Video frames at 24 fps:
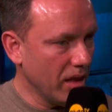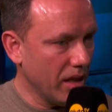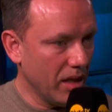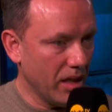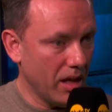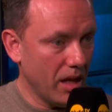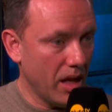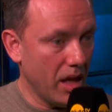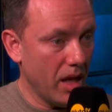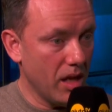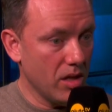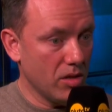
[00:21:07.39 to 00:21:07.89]

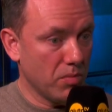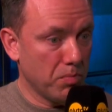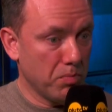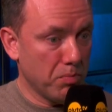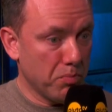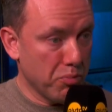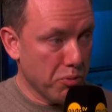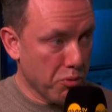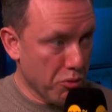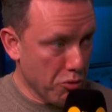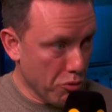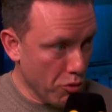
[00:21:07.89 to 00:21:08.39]
in his
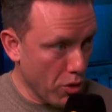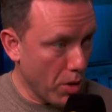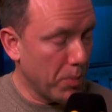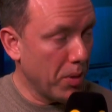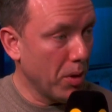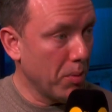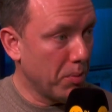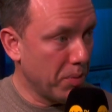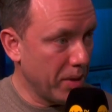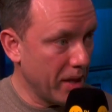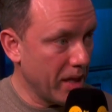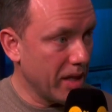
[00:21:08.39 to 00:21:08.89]

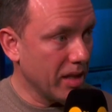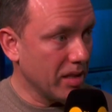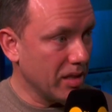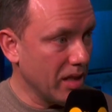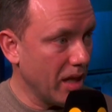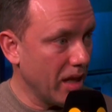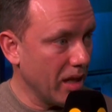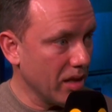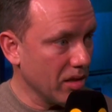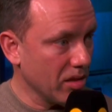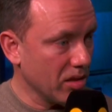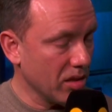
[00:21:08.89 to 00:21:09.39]
proper peak
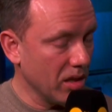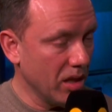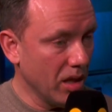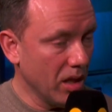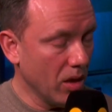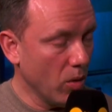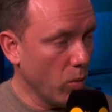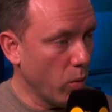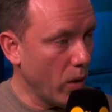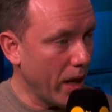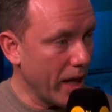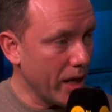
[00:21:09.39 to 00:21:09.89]
days,
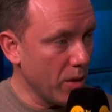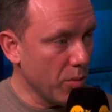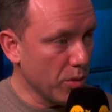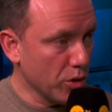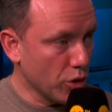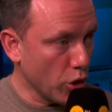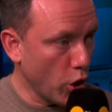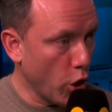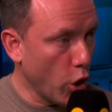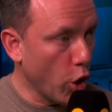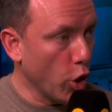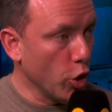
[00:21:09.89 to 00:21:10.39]
where he
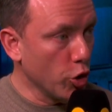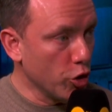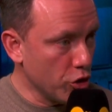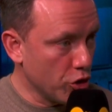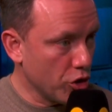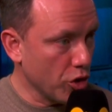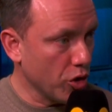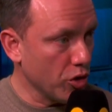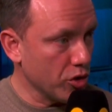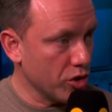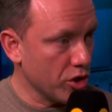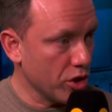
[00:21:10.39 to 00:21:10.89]
was
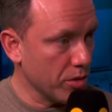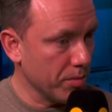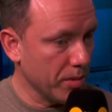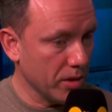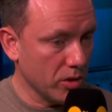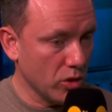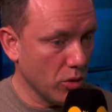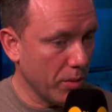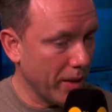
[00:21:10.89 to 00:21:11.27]
untouchable.